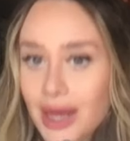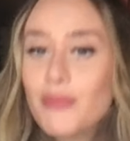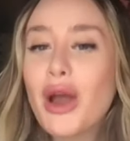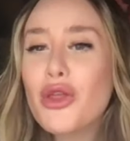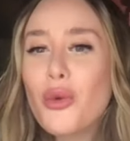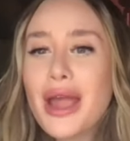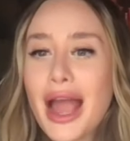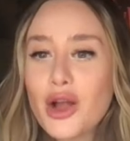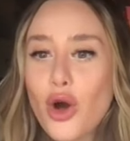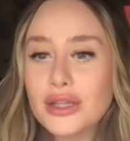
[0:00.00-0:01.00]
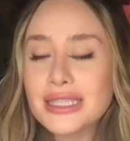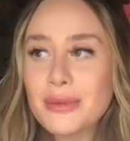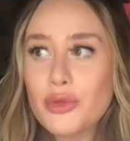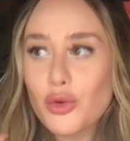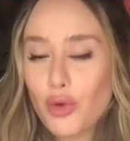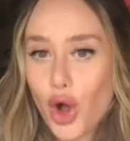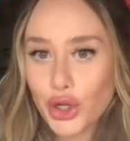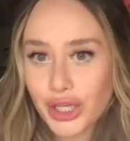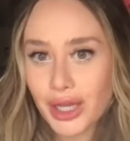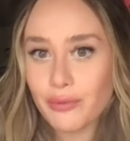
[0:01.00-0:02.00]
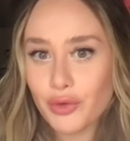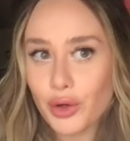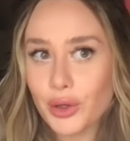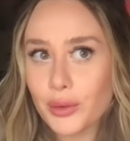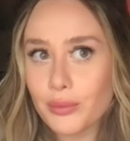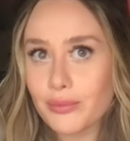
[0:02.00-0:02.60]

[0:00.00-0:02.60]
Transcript: By the way, I called him the wrong name for